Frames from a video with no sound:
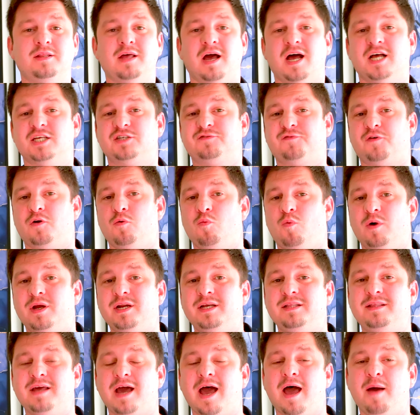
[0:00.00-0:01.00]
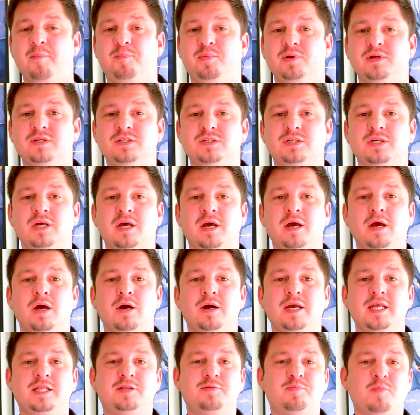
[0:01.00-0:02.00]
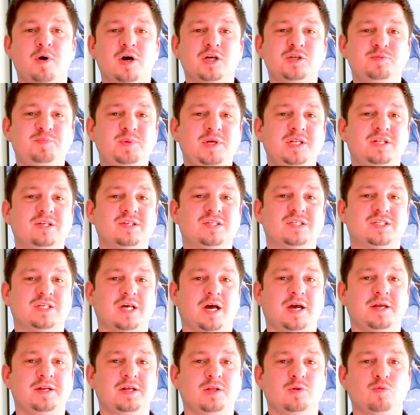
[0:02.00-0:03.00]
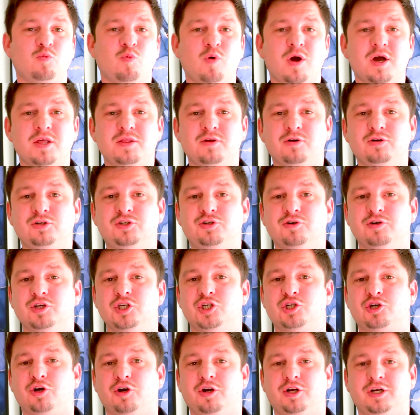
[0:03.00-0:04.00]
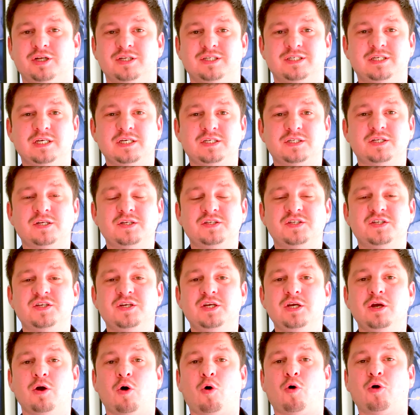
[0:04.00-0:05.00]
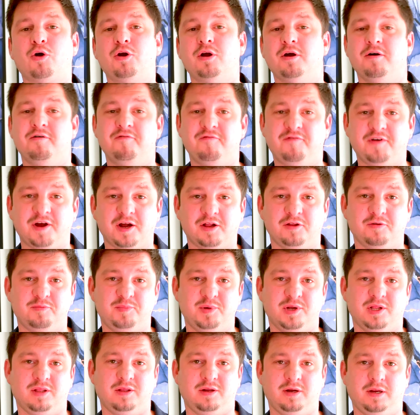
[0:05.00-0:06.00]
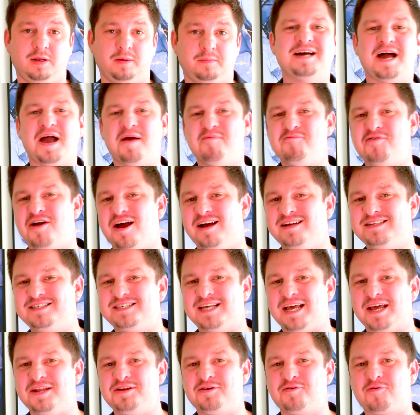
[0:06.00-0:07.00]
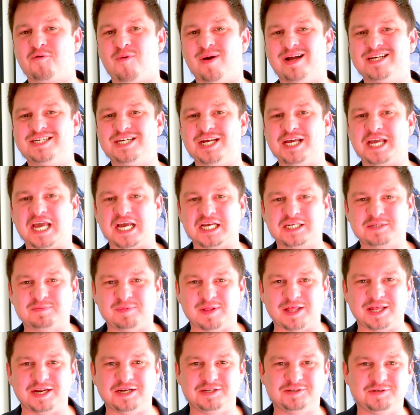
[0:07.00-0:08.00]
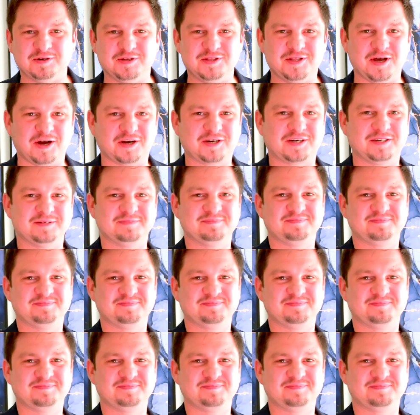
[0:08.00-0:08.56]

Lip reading: as for when it happens, it must be decided whether to ensure consistency or availability. I'm Raz, and you're watching Explain It to a Duck.